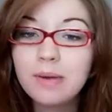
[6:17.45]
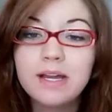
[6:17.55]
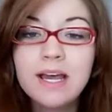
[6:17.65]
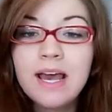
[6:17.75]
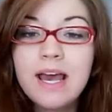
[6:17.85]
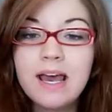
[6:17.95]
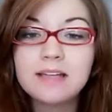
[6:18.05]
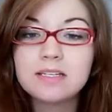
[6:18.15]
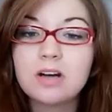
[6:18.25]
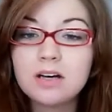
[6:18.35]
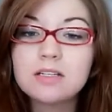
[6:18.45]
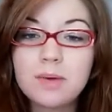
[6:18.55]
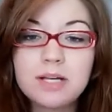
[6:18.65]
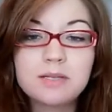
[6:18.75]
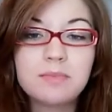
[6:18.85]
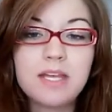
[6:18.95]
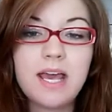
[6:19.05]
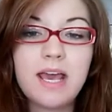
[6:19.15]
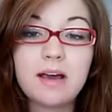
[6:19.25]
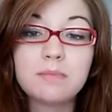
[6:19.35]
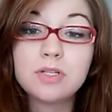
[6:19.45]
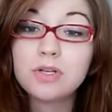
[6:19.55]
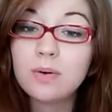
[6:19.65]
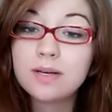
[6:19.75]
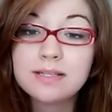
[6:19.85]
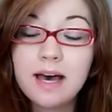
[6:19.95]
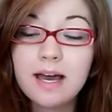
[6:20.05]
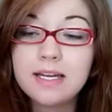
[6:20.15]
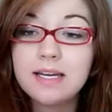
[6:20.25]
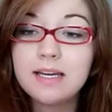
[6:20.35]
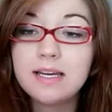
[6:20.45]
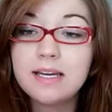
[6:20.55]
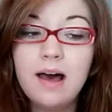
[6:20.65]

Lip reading: But it's an awesome, awesome thing. I'm so excited.